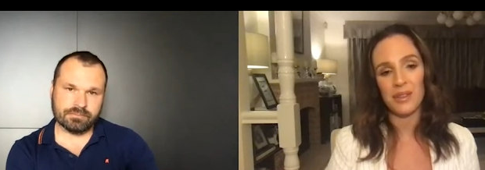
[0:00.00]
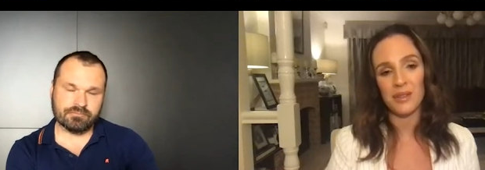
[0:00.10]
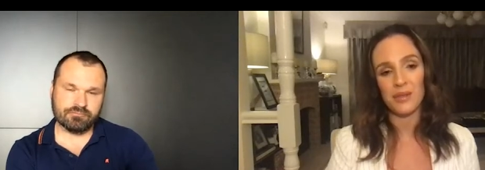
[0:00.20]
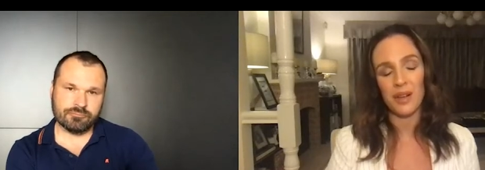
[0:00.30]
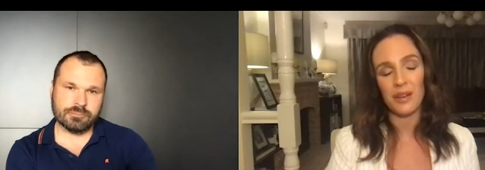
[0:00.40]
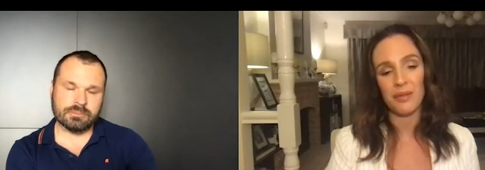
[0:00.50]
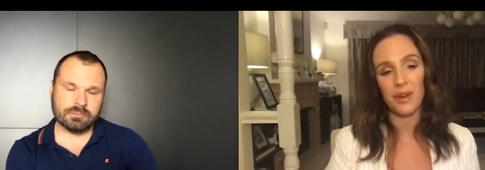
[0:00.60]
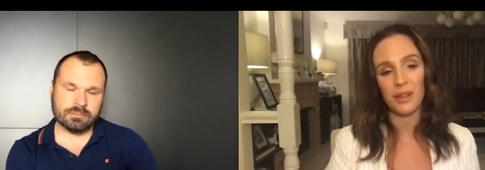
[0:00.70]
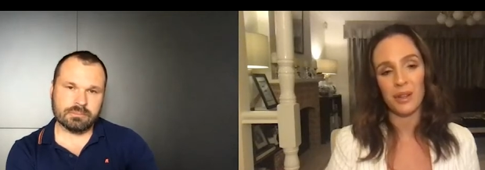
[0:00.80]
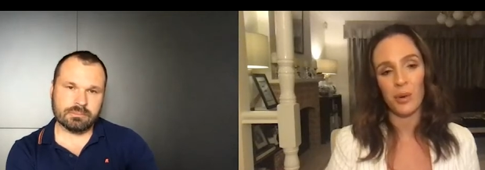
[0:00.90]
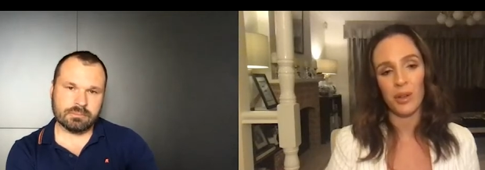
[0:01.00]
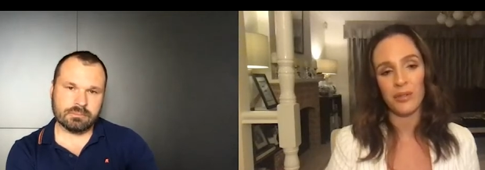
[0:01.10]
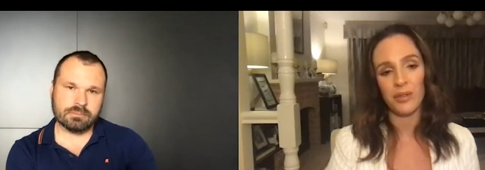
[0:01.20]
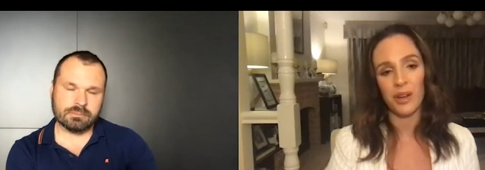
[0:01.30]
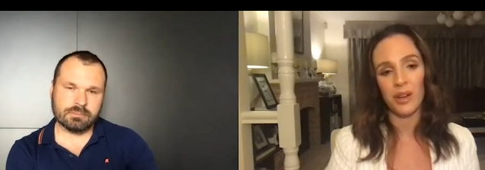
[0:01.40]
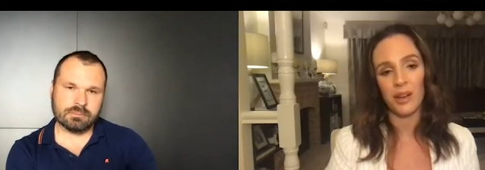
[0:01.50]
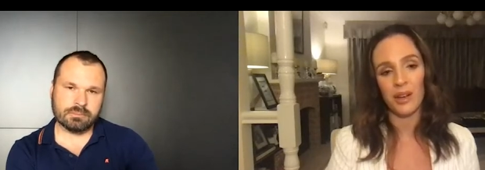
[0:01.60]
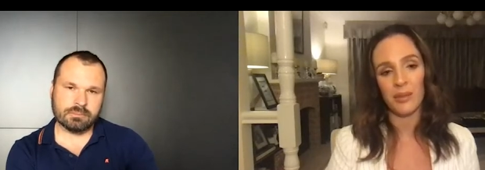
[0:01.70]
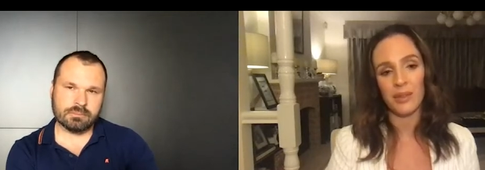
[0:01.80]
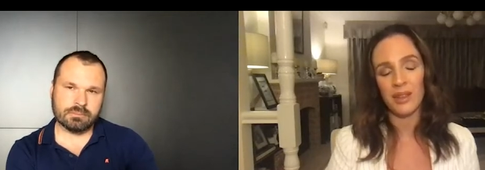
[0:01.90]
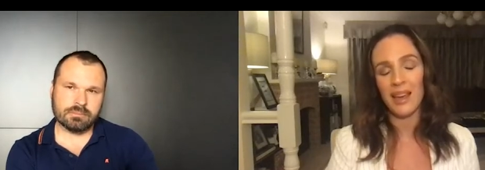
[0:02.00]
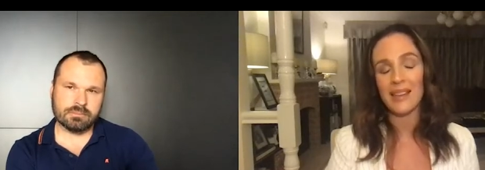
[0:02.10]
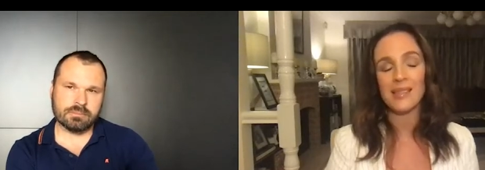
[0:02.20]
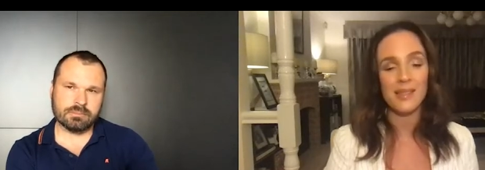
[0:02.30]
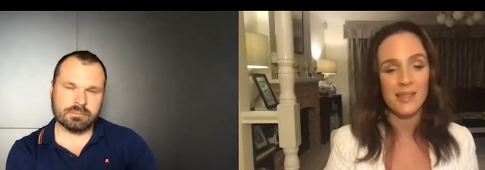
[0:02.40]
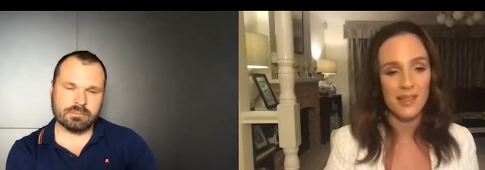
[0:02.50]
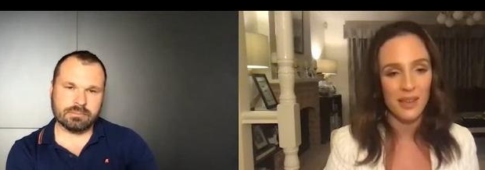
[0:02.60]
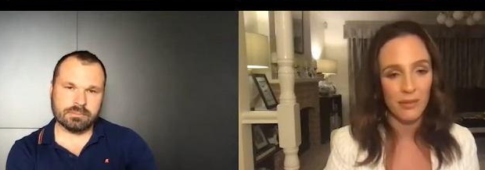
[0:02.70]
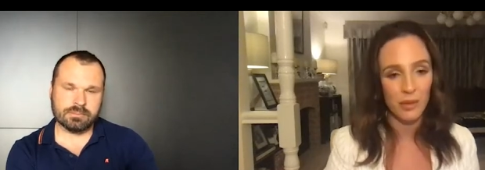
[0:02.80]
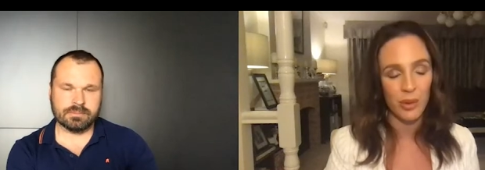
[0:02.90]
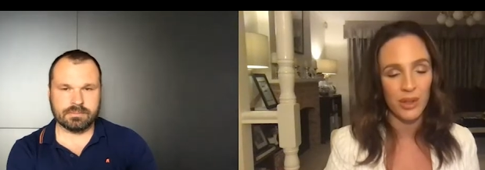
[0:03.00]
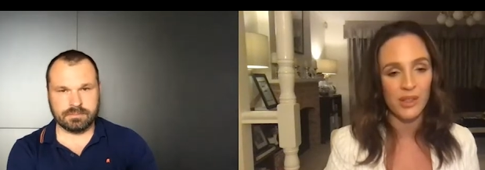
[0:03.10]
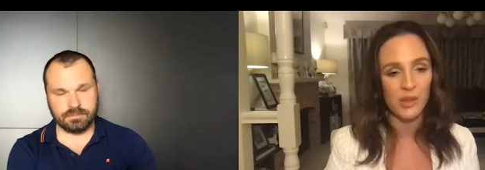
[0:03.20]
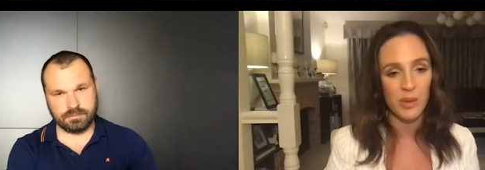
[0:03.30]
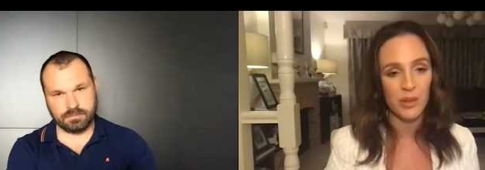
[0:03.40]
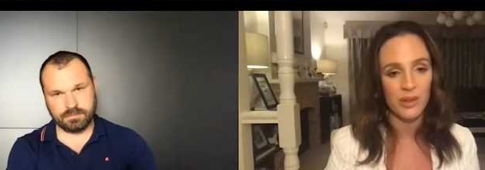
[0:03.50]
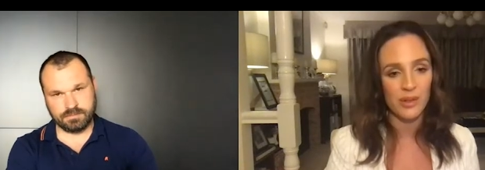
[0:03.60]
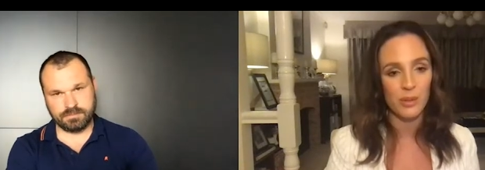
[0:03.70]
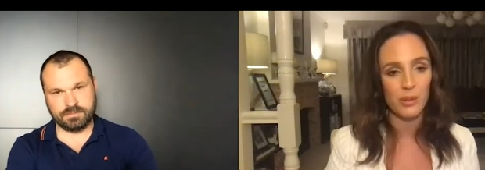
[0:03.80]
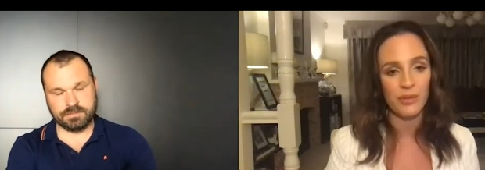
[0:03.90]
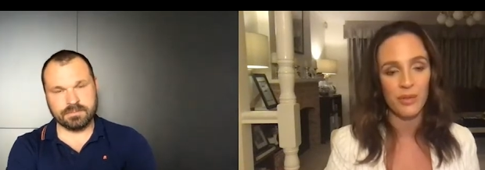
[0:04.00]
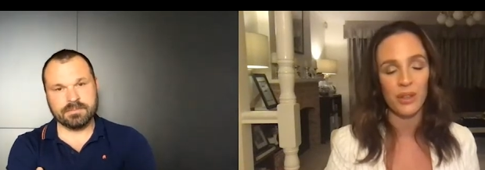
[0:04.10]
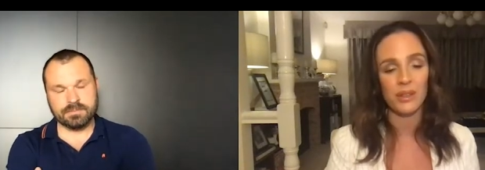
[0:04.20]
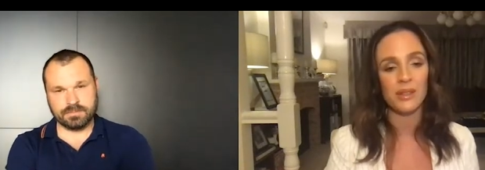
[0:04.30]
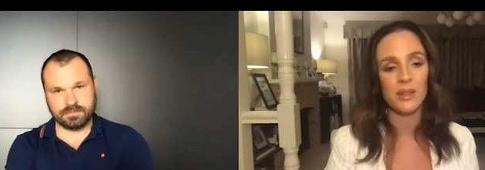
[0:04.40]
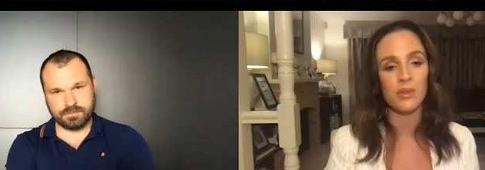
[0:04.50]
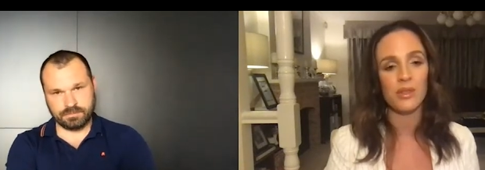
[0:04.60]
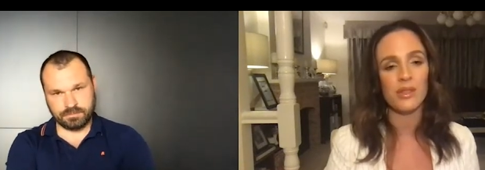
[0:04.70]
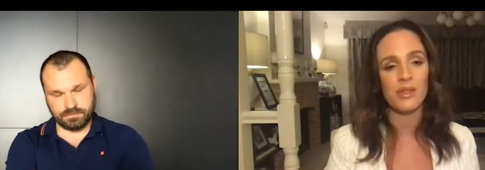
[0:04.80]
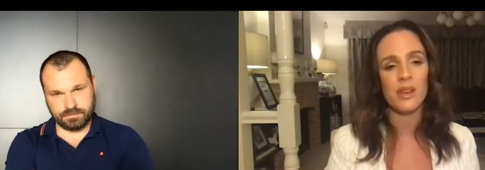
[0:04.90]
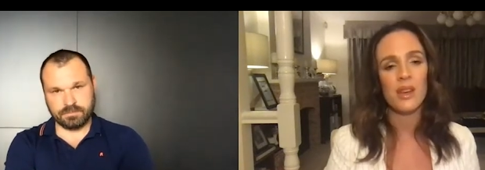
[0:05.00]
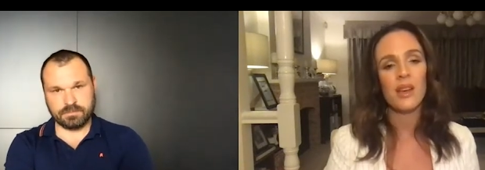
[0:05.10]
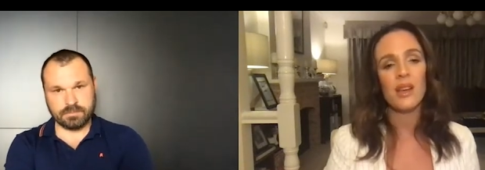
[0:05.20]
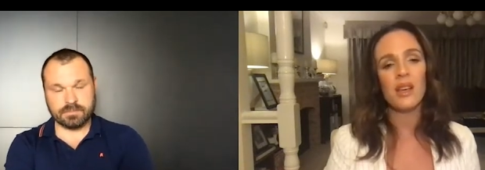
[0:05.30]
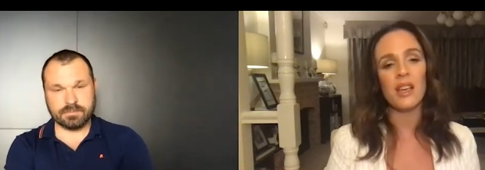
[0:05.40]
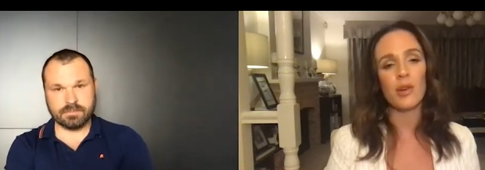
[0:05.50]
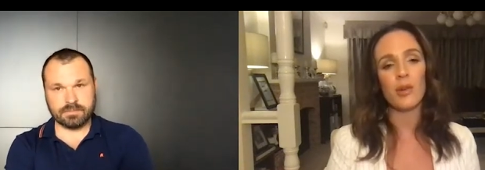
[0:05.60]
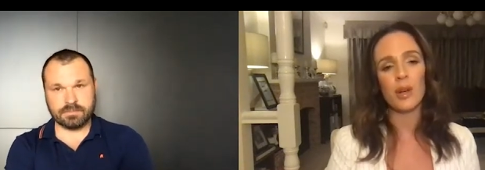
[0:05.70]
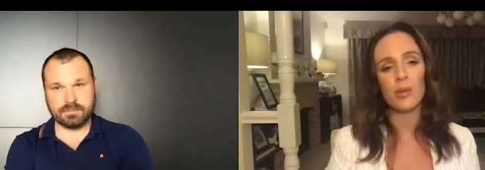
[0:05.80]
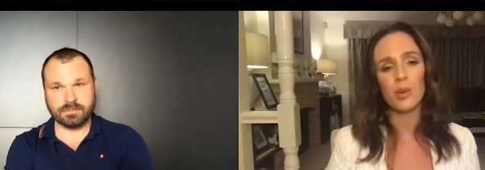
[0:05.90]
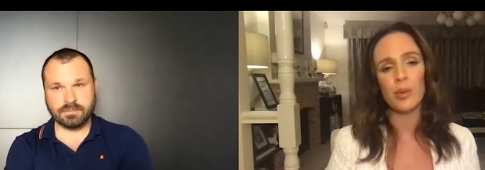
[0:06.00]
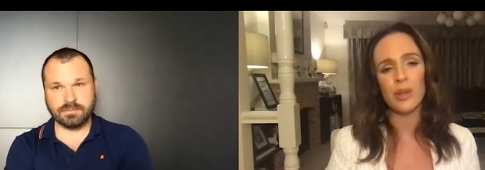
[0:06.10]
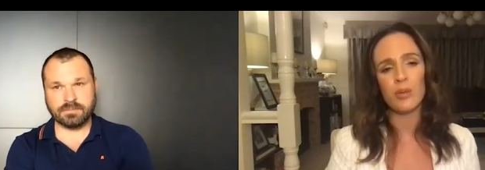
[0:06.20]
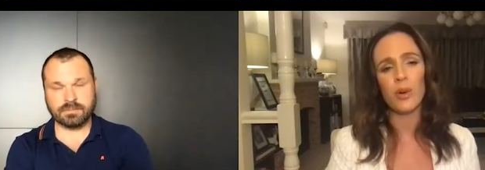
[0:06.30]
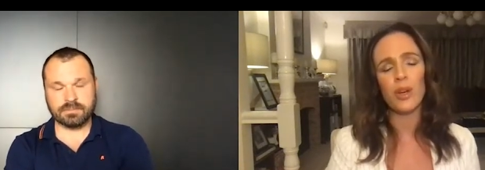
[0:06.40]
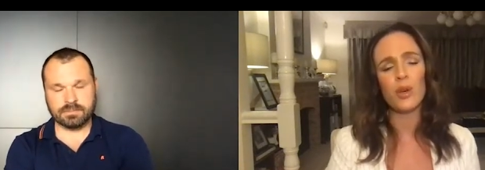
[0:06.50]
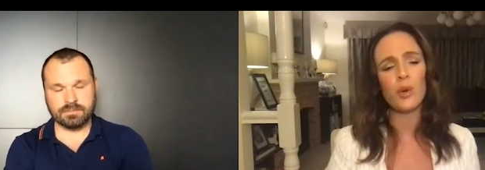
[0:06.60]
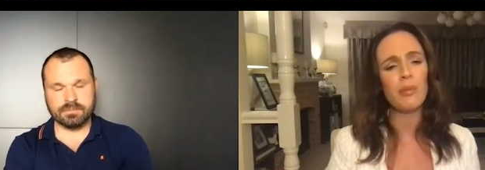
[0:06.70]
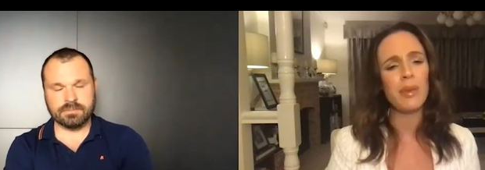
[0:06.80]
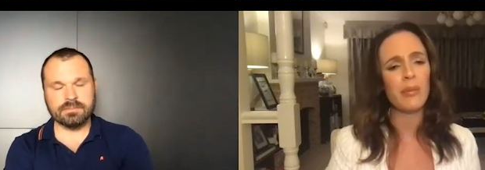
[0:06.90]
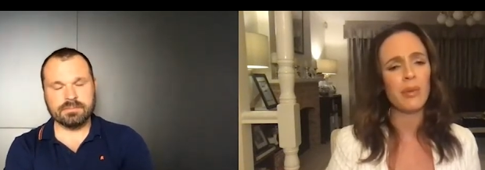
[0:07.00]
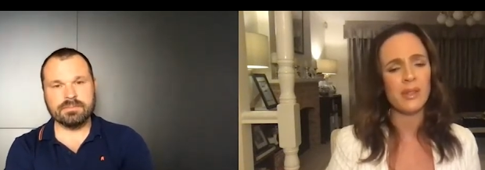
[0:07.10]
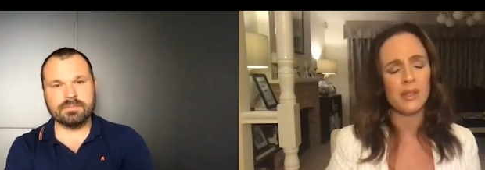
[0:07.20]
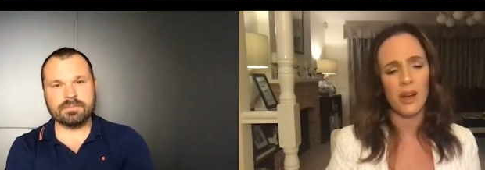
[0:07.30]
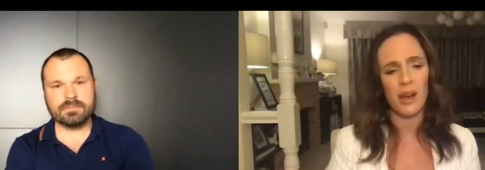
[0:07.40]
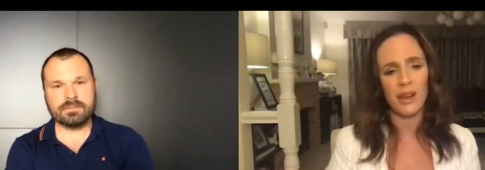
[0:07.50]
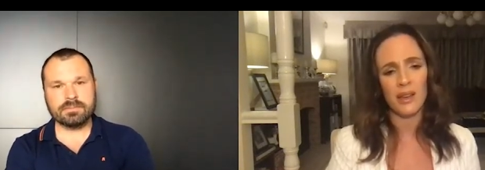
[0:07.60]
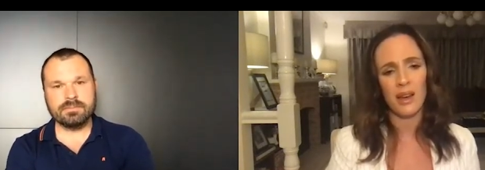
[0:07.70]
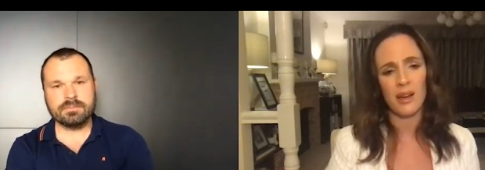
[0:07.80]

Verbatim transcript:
Speaker 1: Australia finally qualified. Um, the ecstasy that everybody experienced when we finally did was just incredible. But what are your memories like? Um,